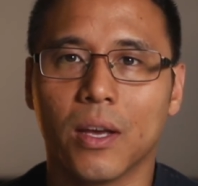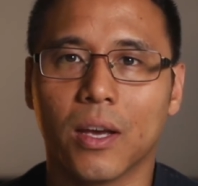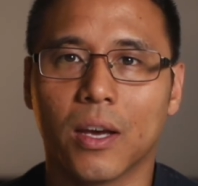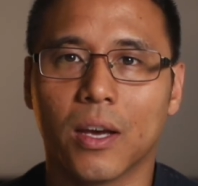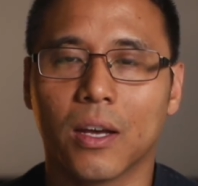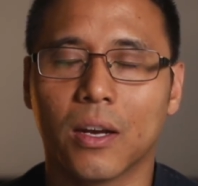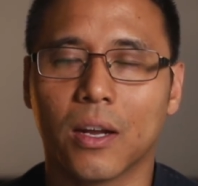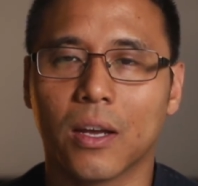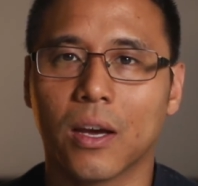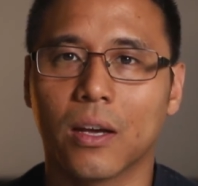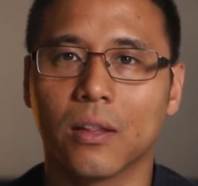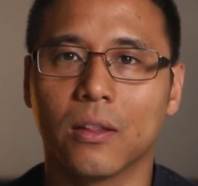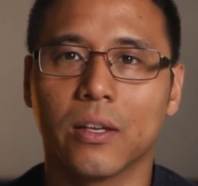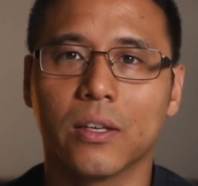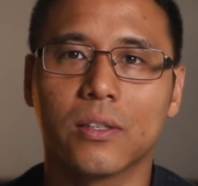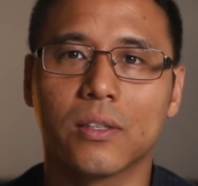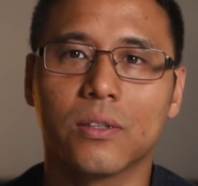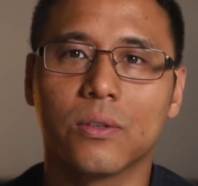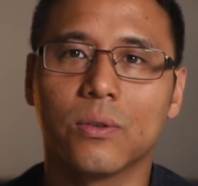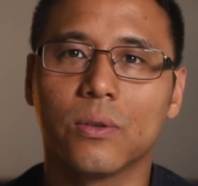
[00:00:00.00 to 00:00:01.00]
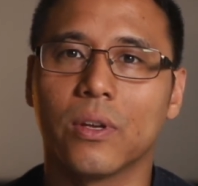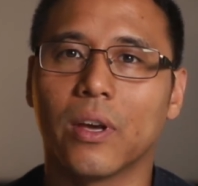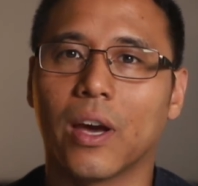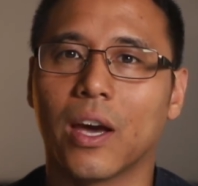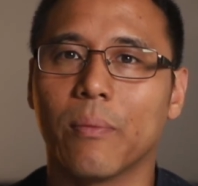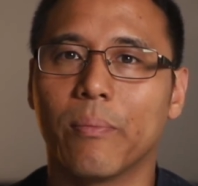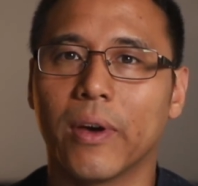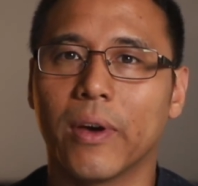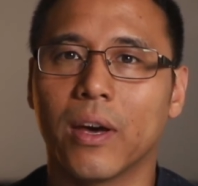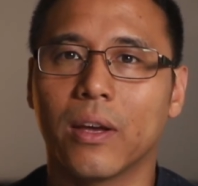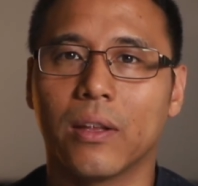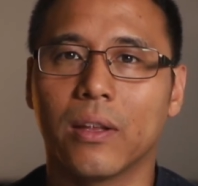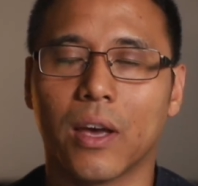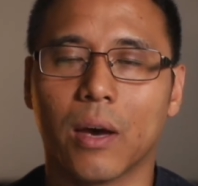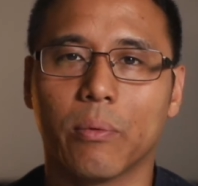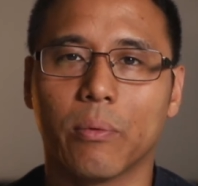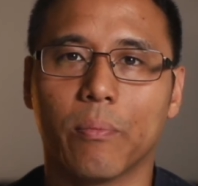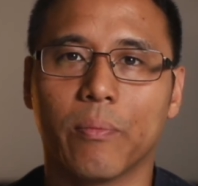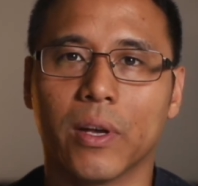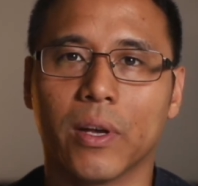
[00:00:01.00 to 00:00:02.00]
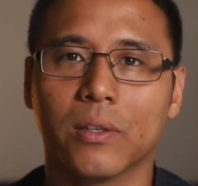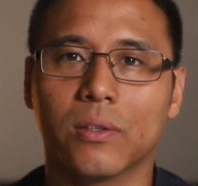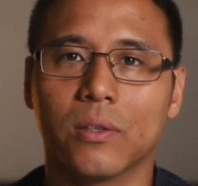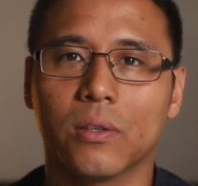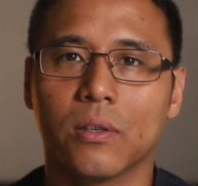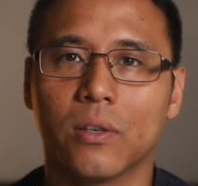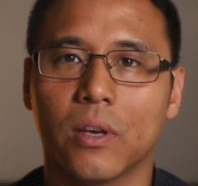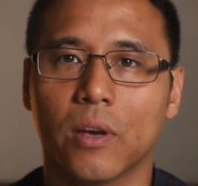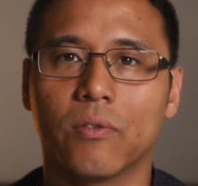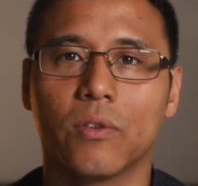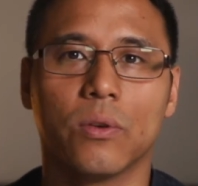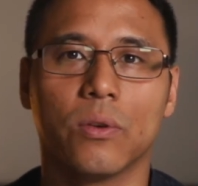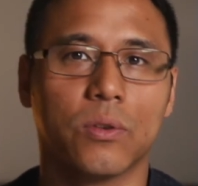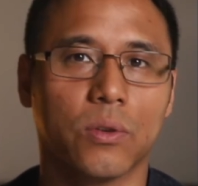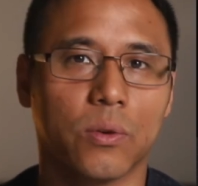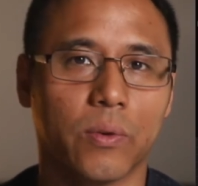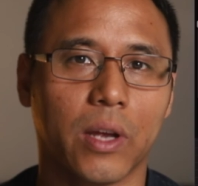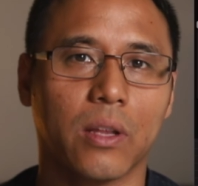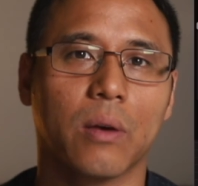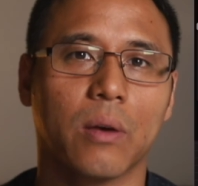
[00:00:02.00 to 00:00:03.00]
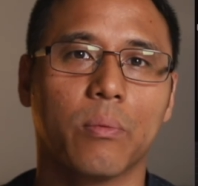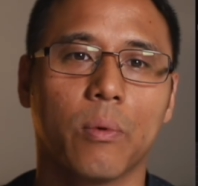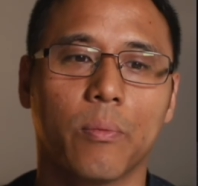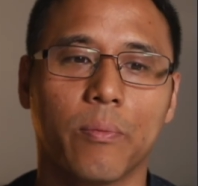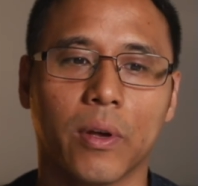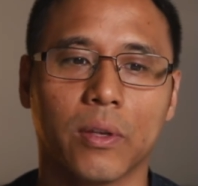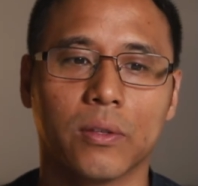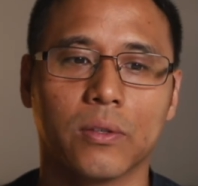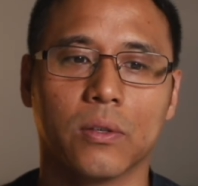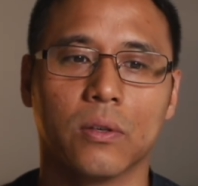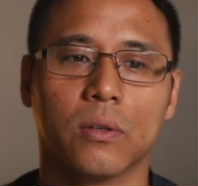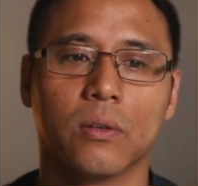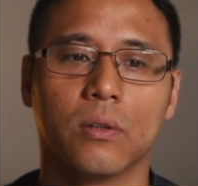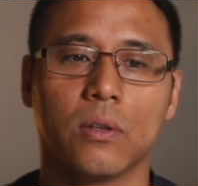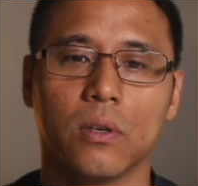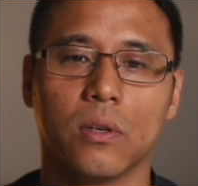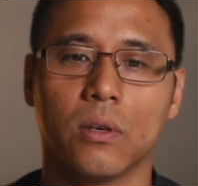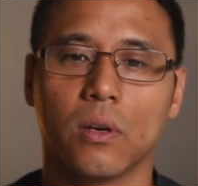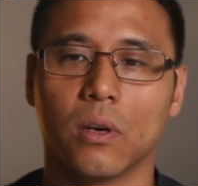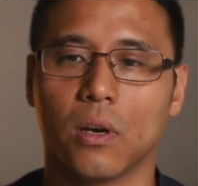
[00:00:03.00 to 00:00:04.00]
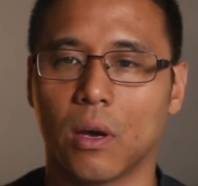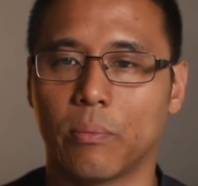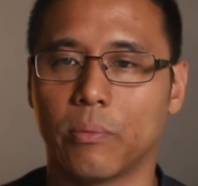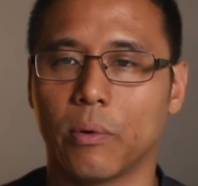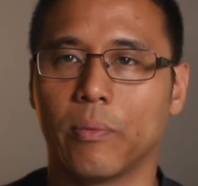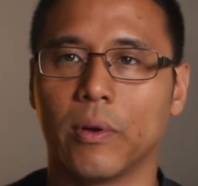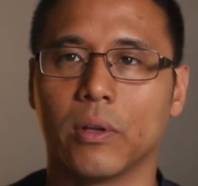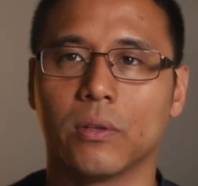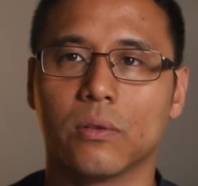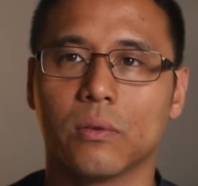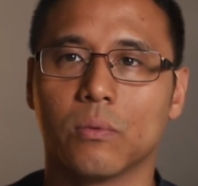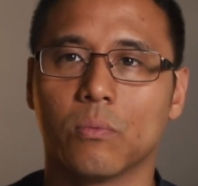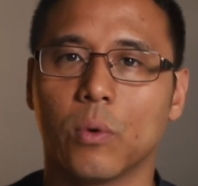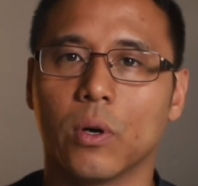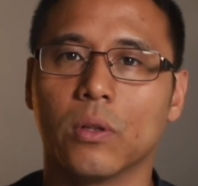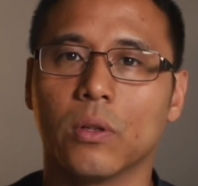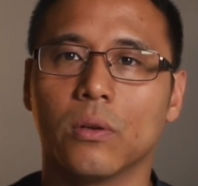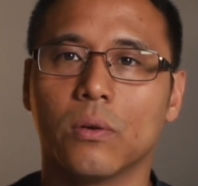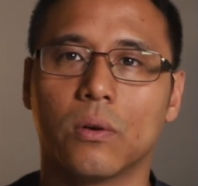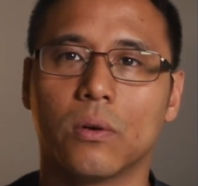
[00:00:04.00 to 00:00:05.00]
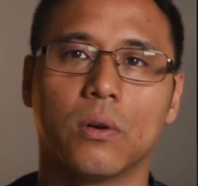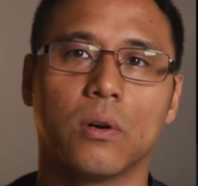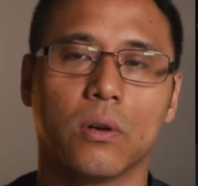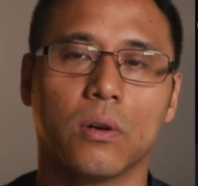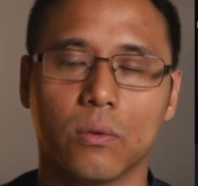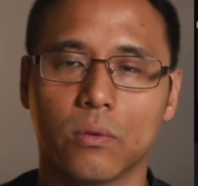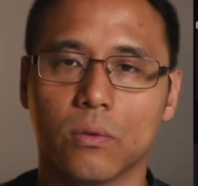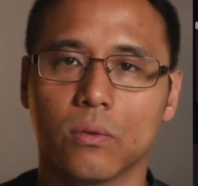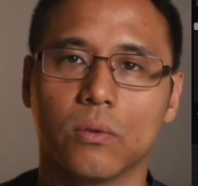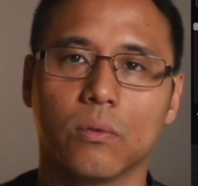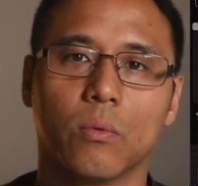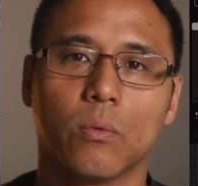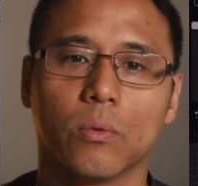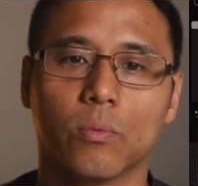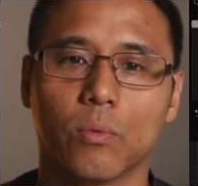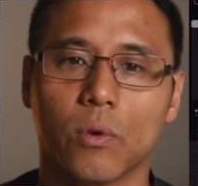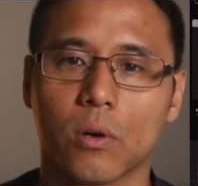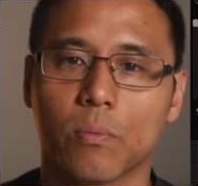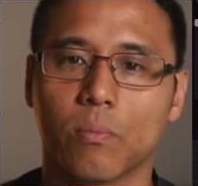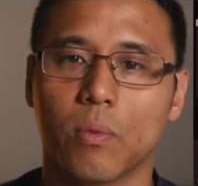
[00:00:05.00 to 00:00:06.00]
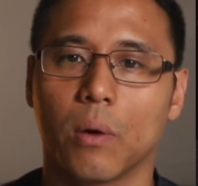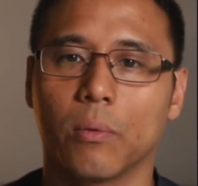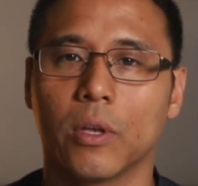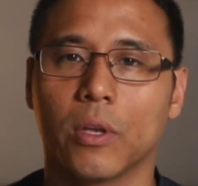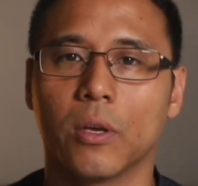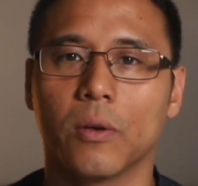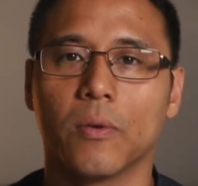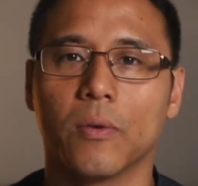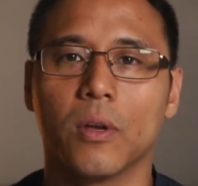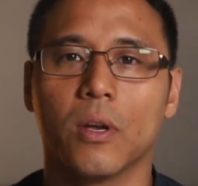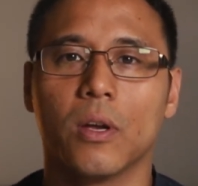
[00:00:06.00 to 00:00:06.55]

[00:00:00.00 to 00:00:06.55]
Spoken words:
And I got links to the iPad, the Apple Pencil. You have to use the right Apple Pencil, the Apple Pencil 1, or it won't work probably,